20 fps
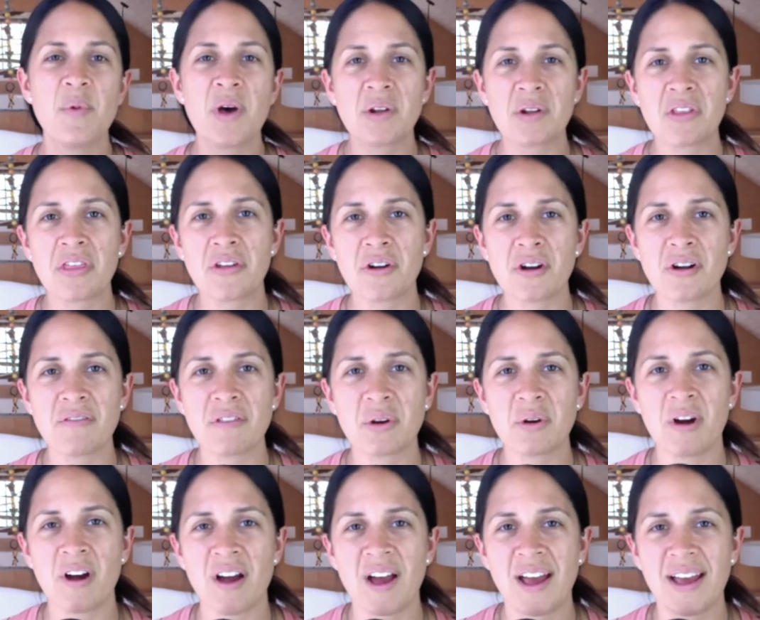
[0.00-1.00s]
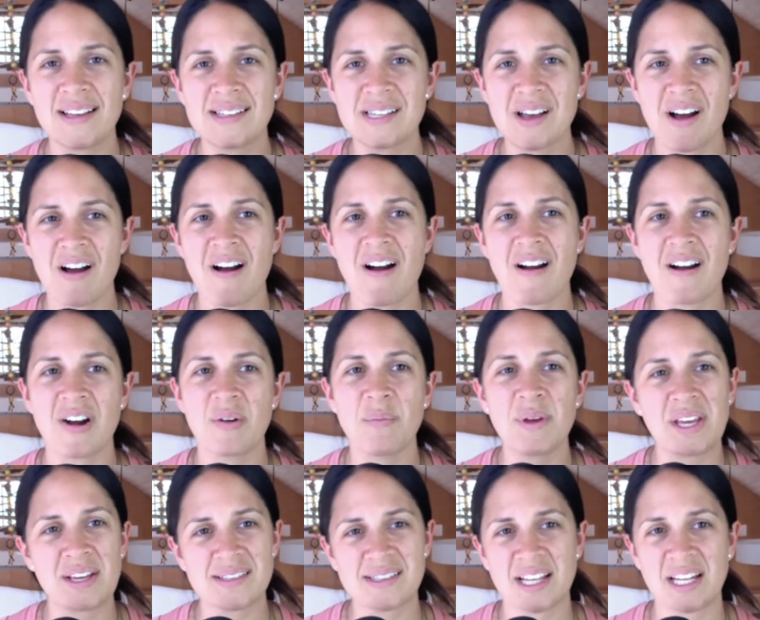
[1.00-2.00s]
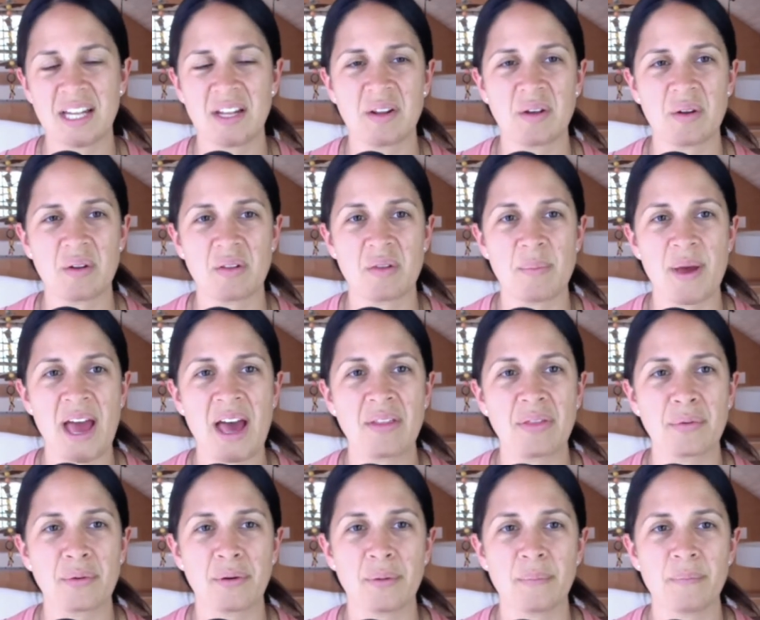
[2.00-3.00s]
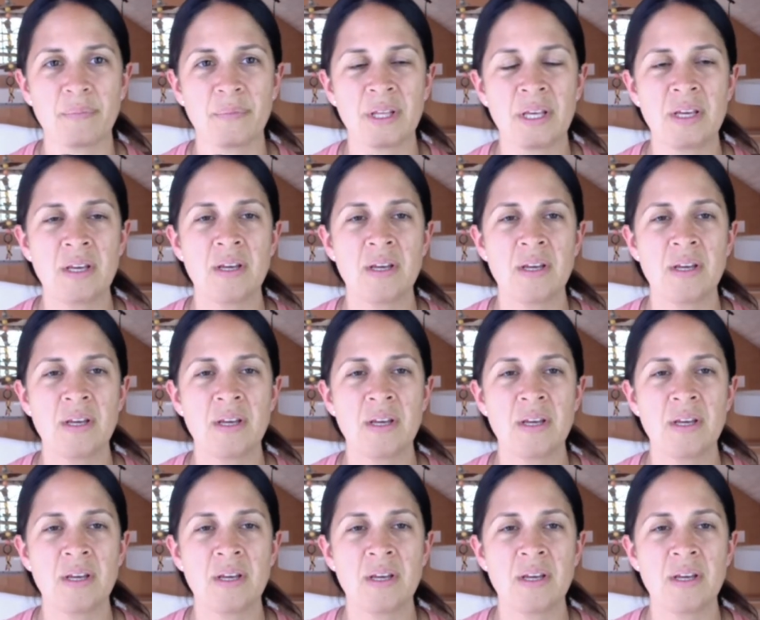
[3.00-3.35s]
About a third of the cries are because they need to go to the bathroom.